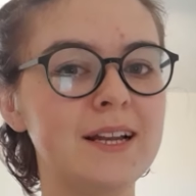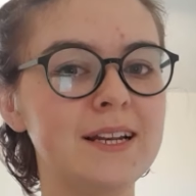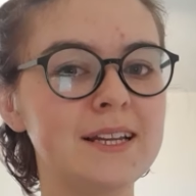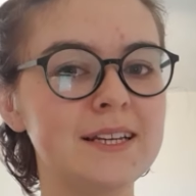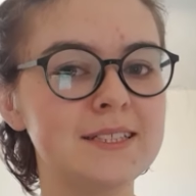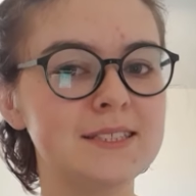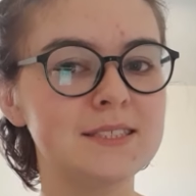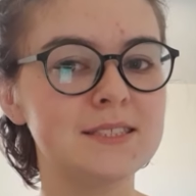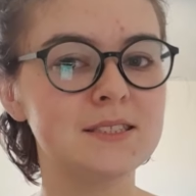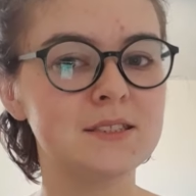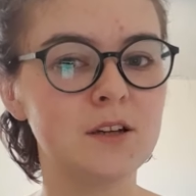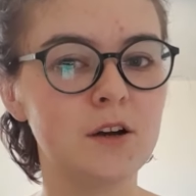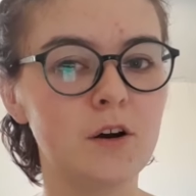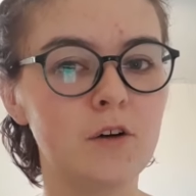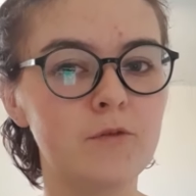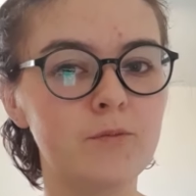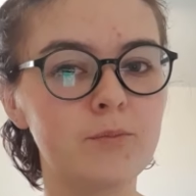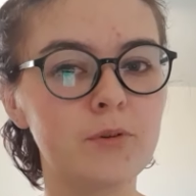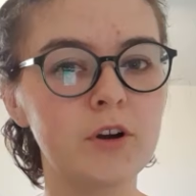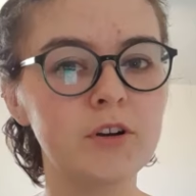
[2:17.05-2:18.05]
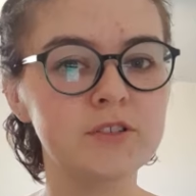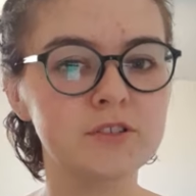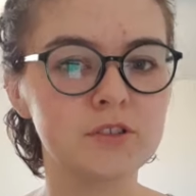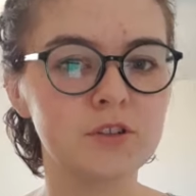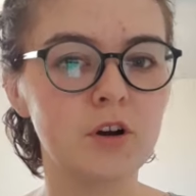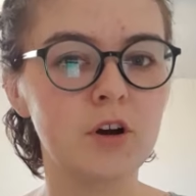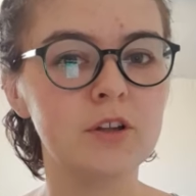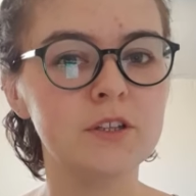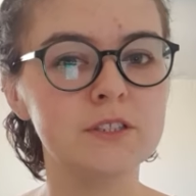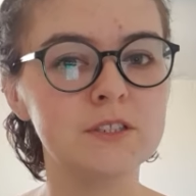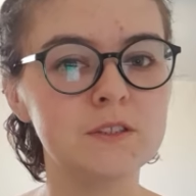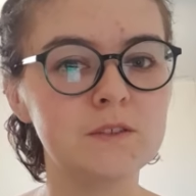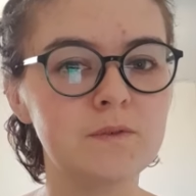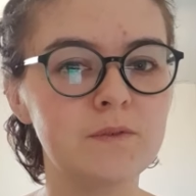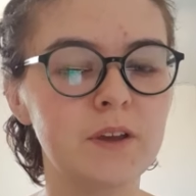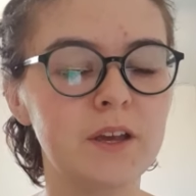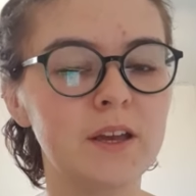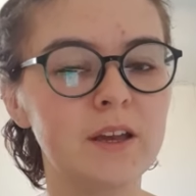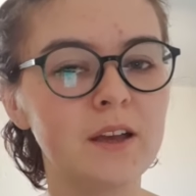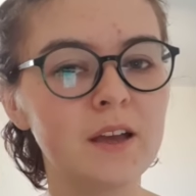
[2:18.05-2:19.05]
a list of pros and cons
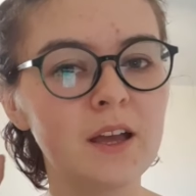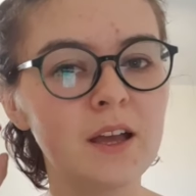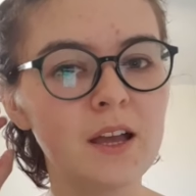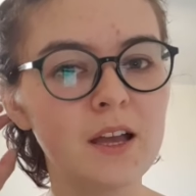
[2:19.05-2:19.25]
for